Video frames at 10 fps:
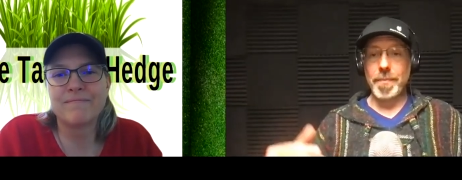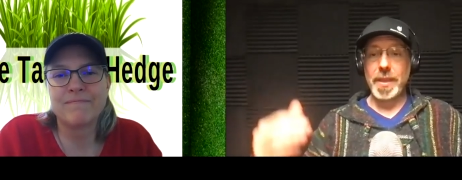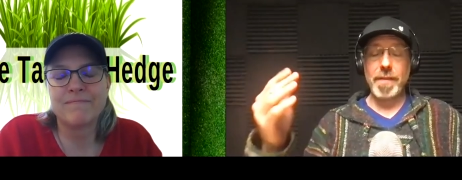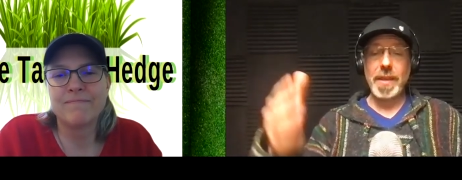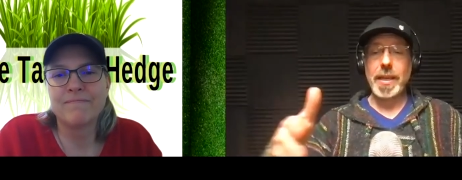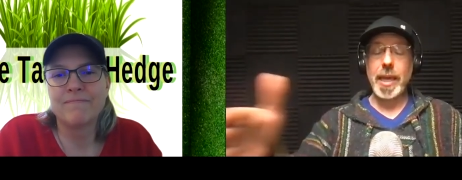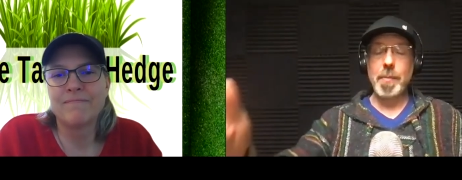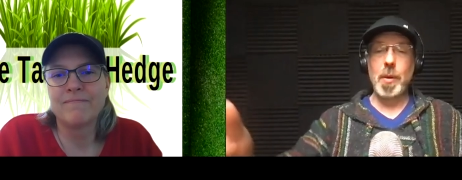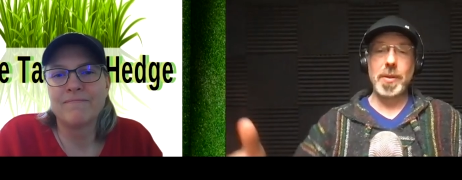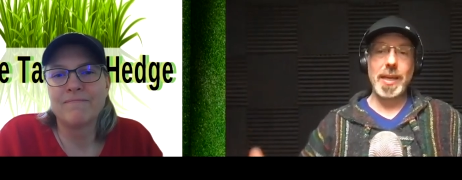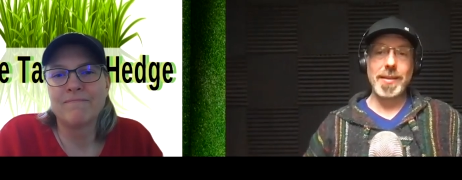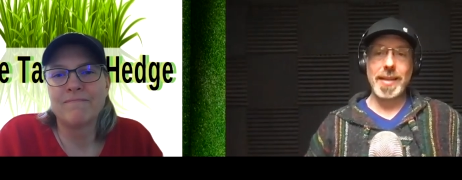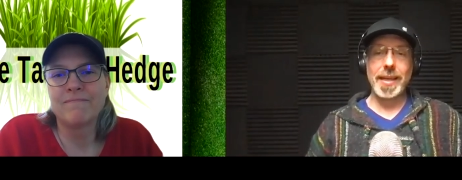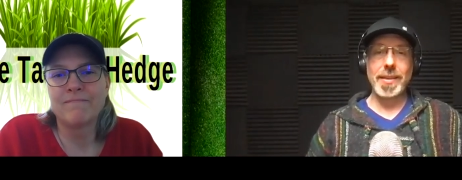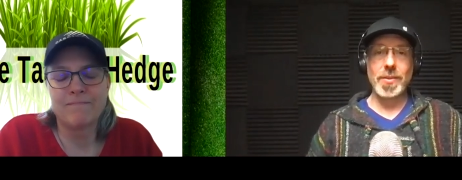Speaker 1: if they came out with that
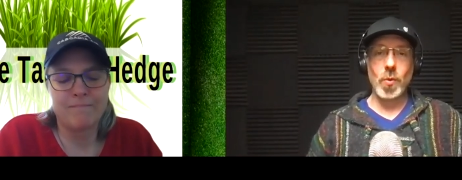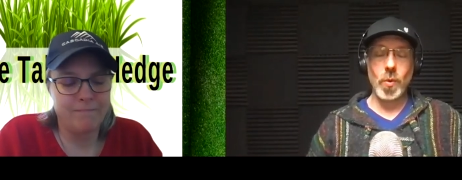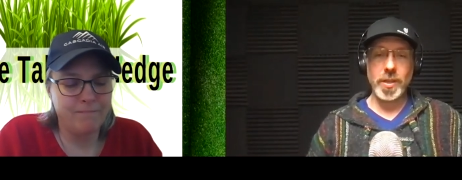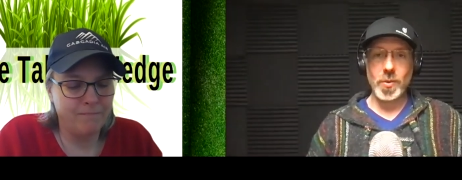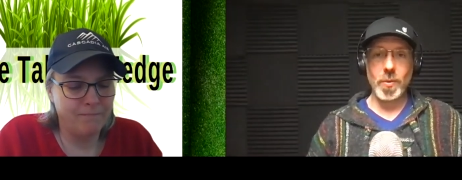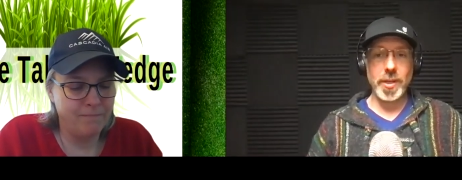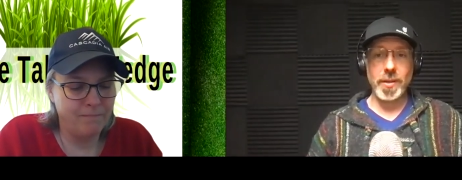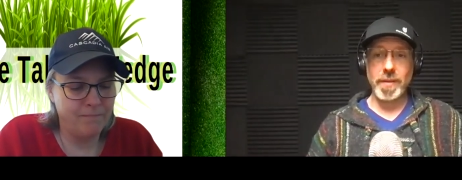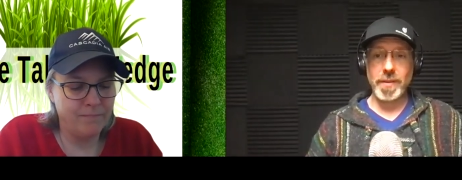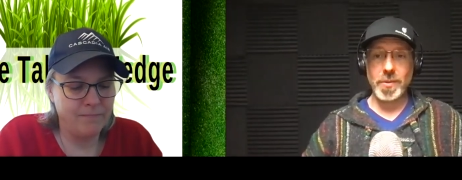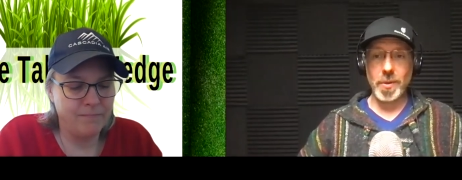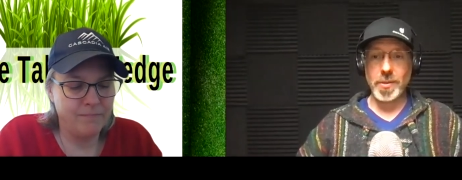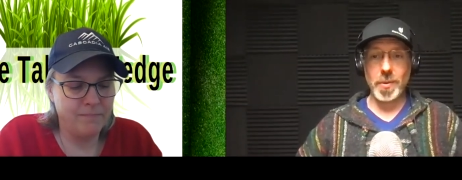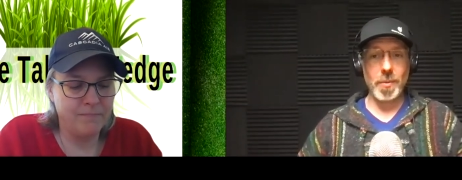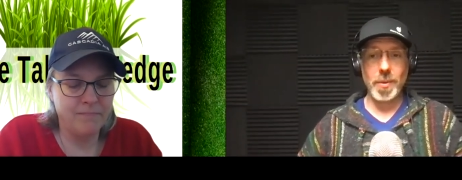deck in 2020 or even
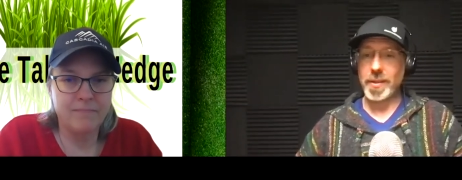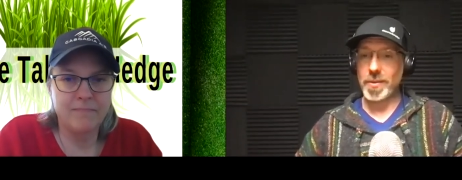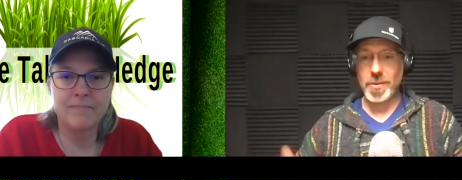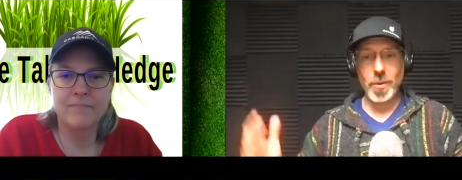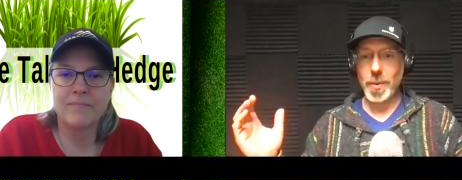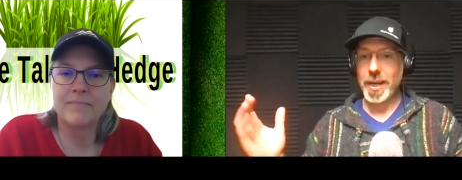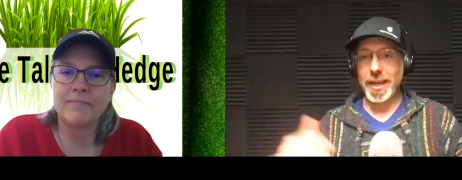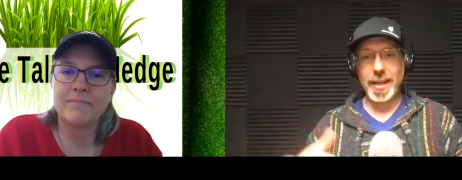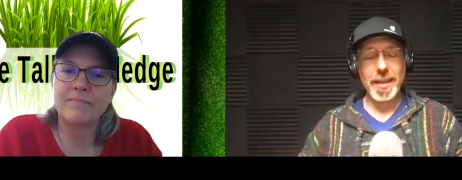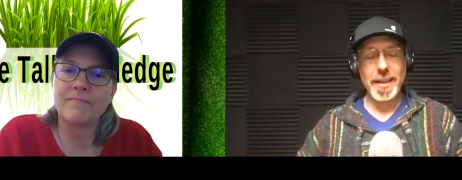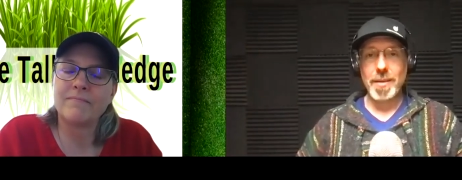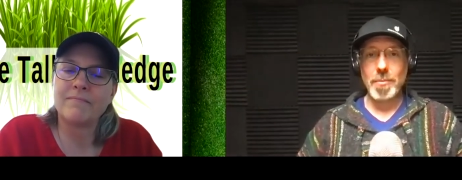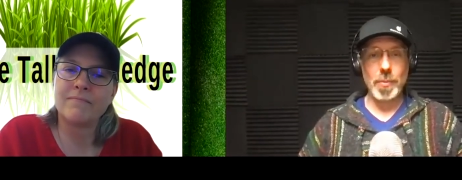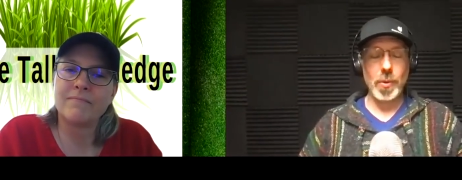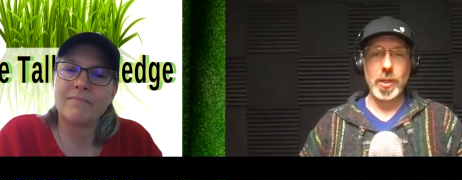2021, there's no way
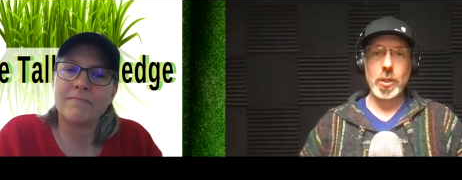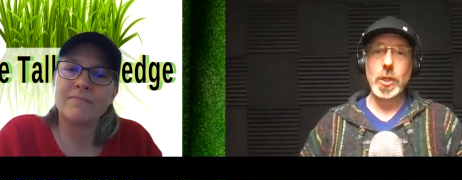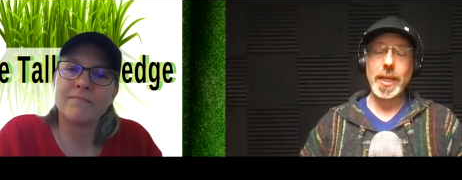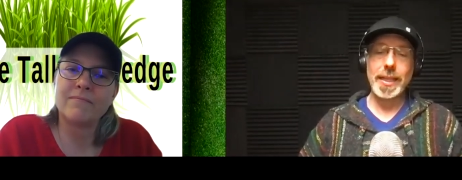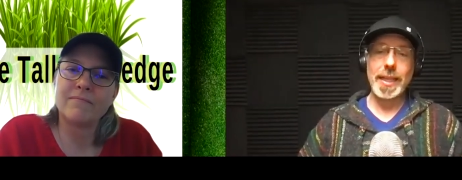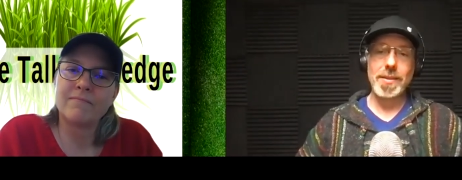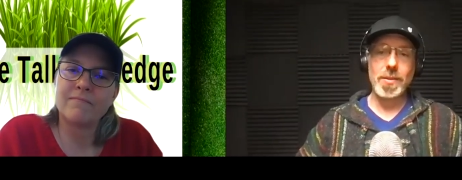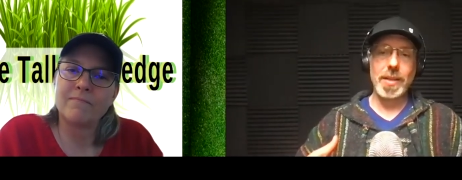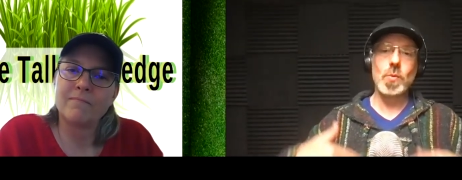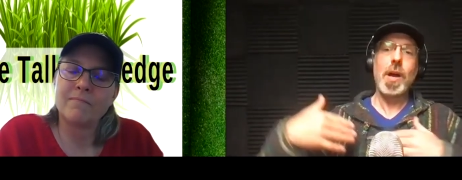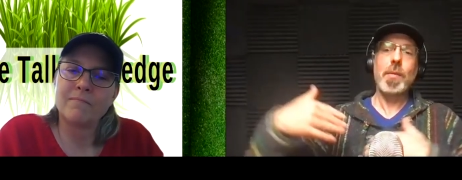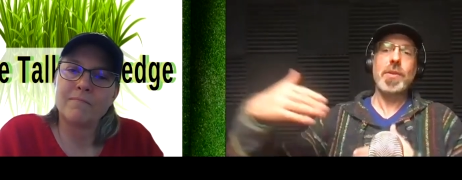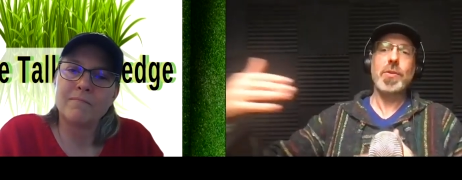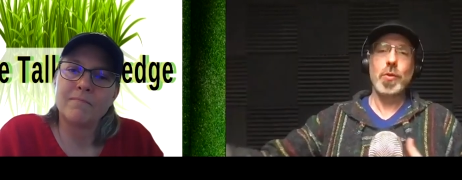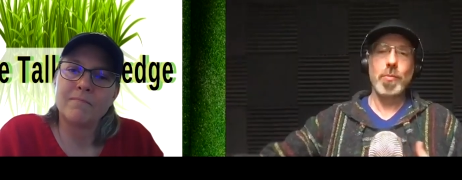people are going to look at that. So that's why I'm
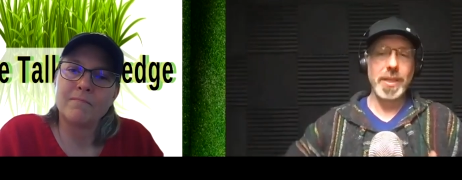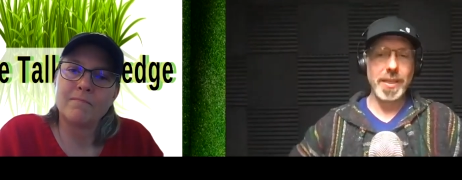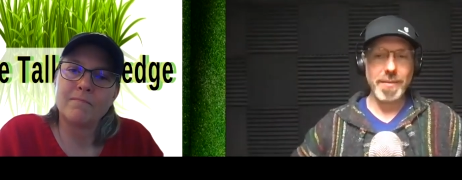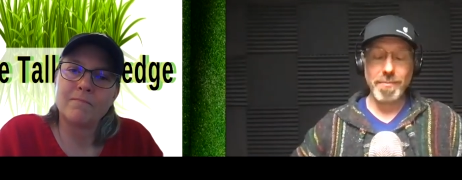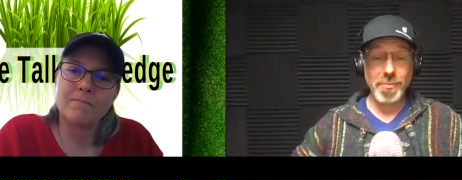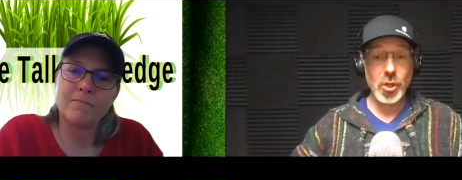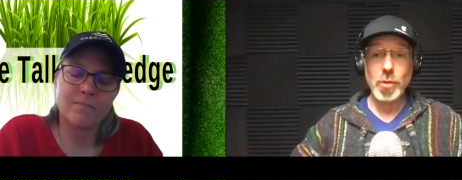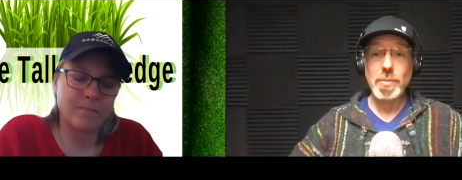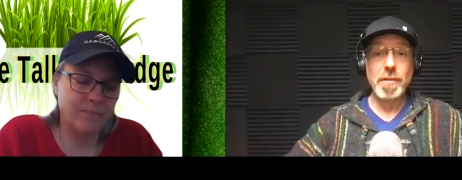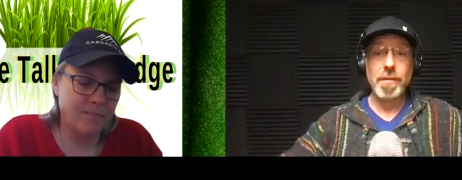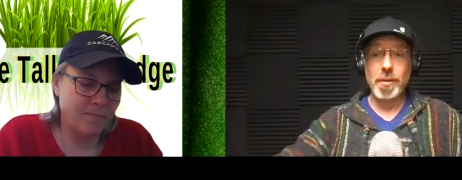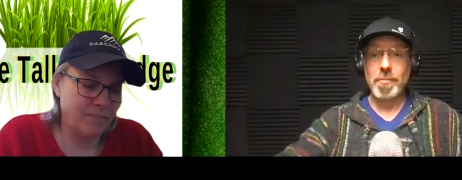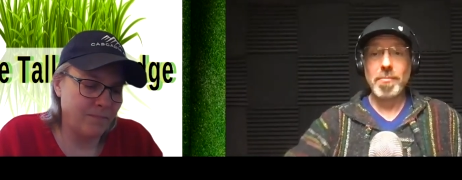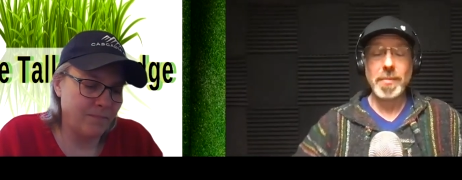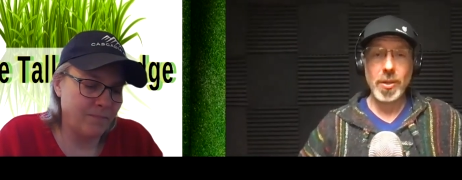assuming it could be
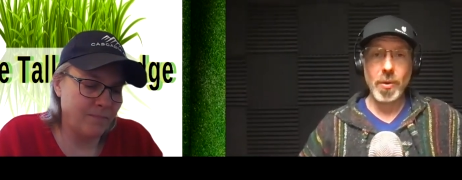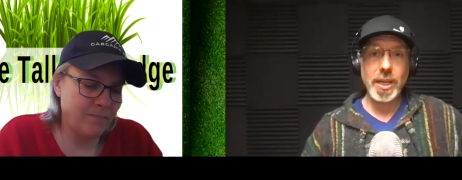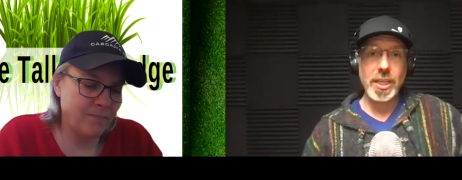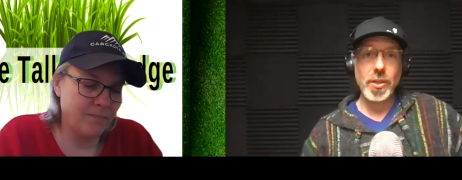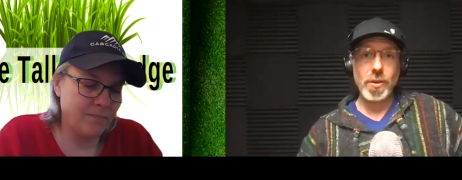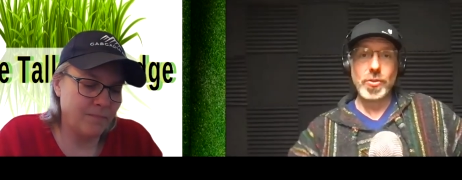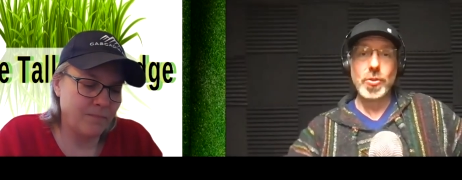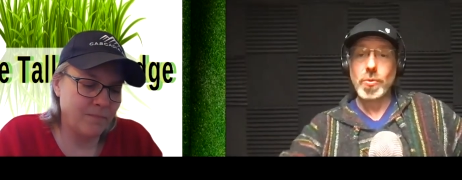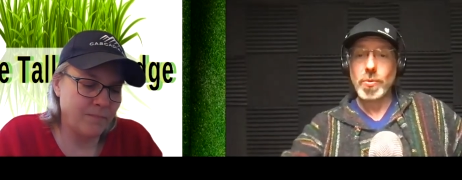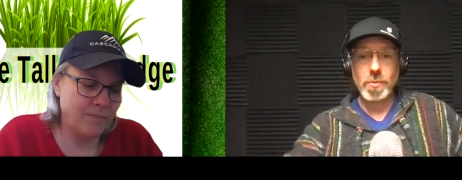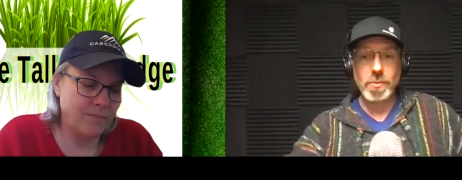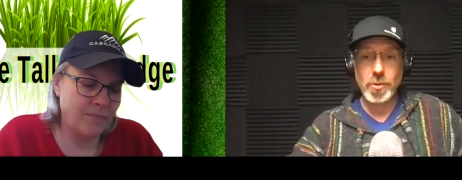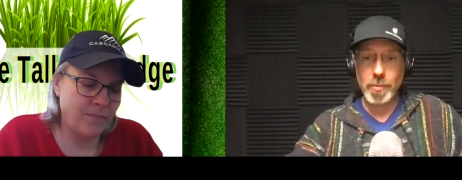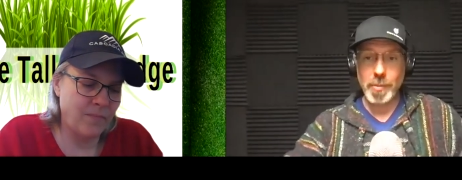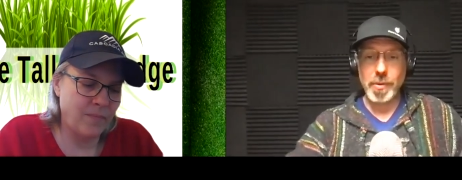from, you know, a year, two, two,
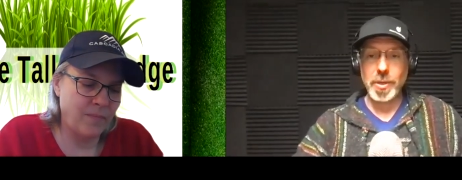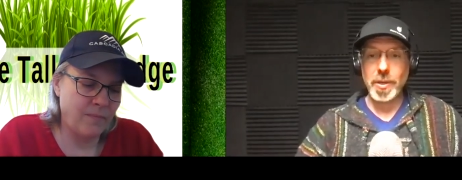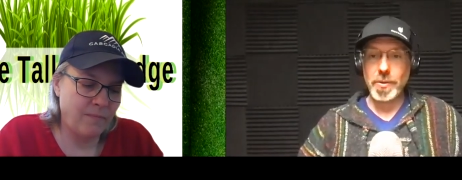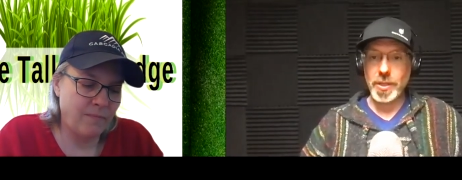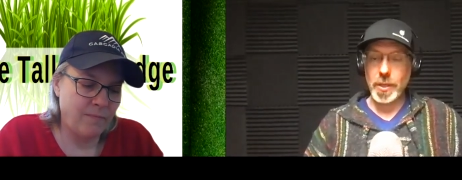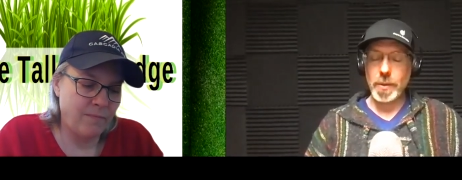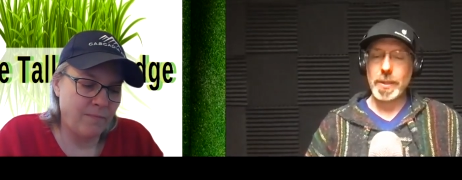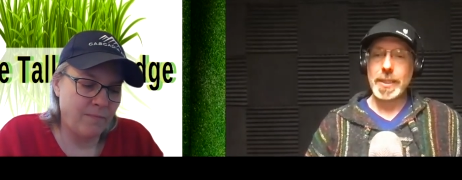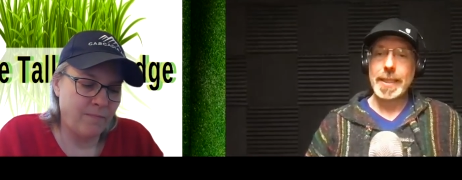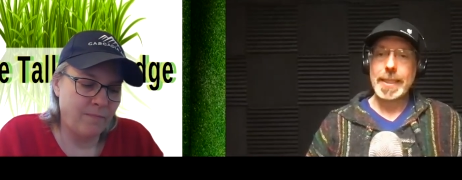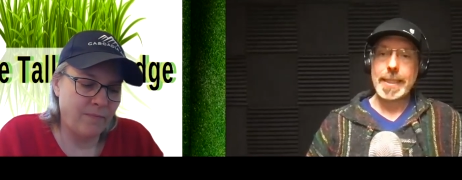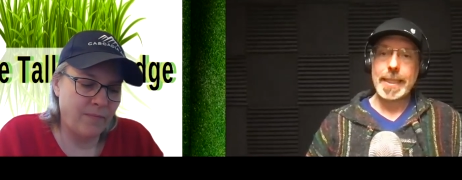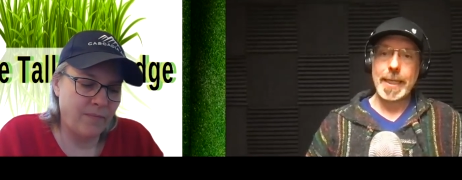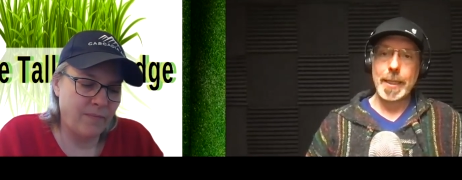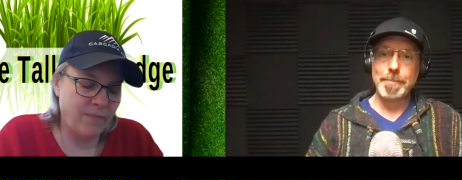maybe three years ago.
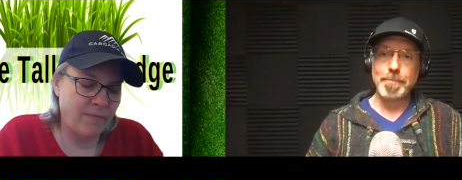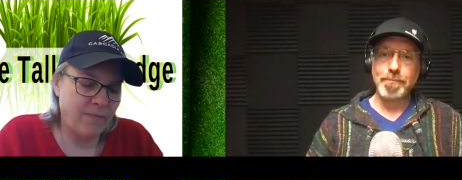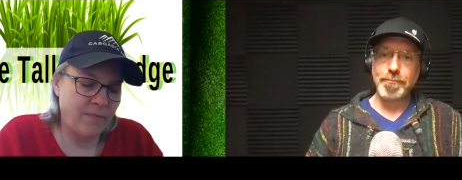Um,